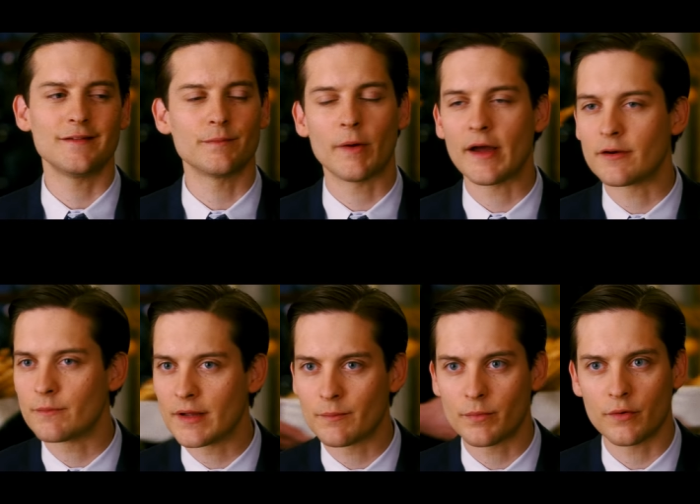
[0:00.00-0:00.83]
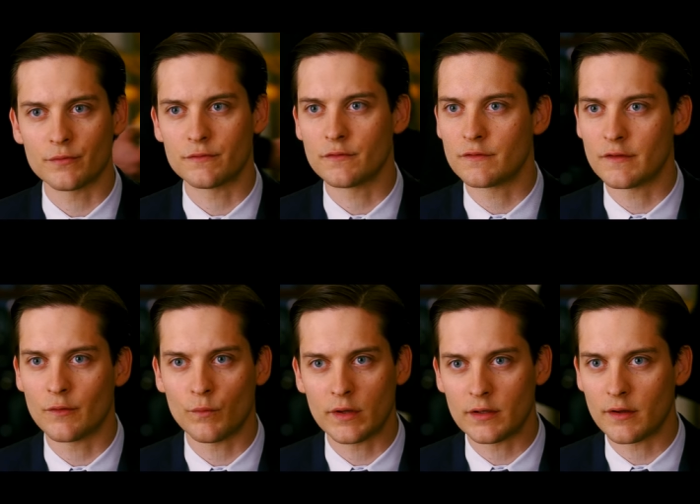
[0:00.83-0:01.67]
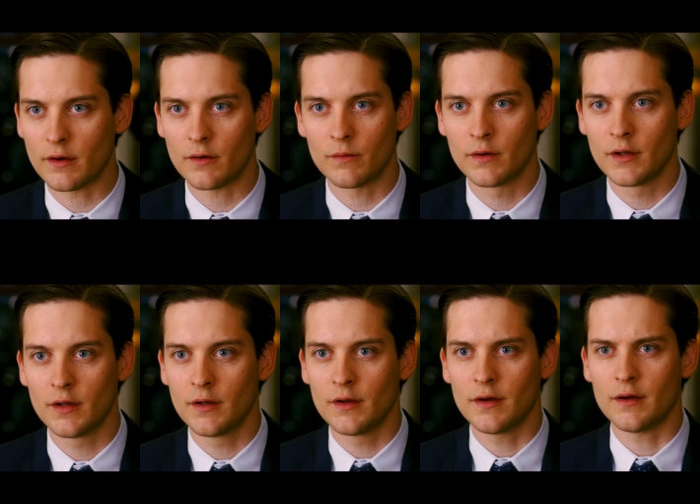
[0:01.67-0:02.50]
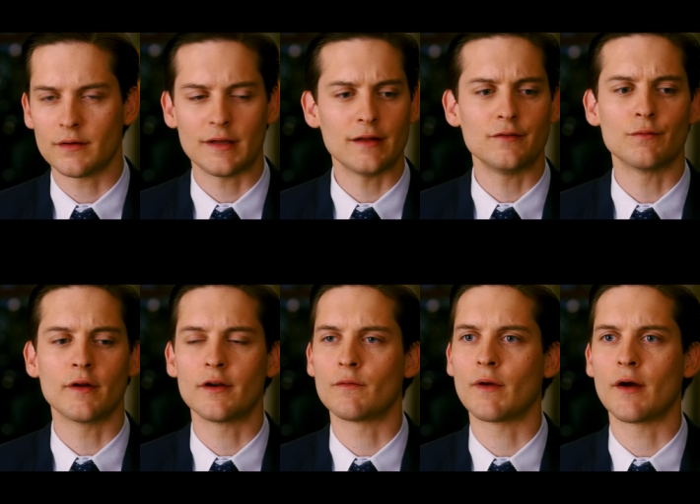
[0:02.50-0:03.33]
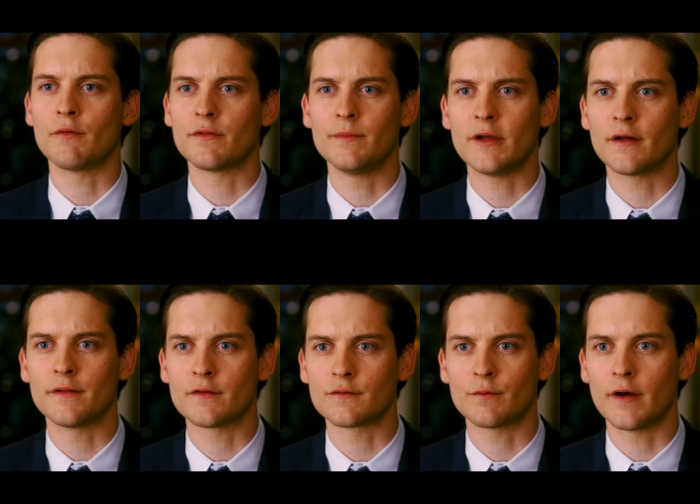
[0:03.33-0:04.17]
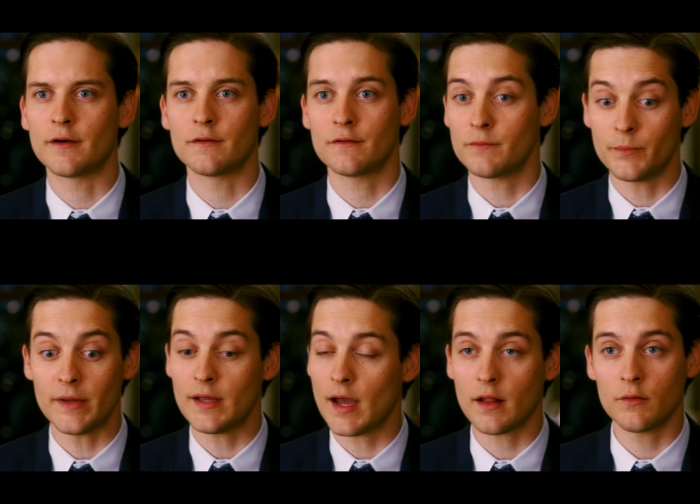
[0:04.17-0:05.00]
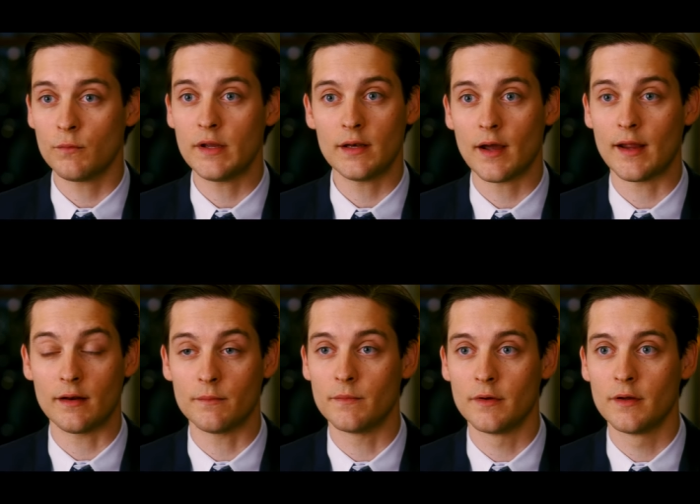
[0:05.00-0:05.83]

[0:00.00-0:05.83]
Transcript: Spider Man posters in the window, the kids running around with me on their sweaters. It's a big Halloween item.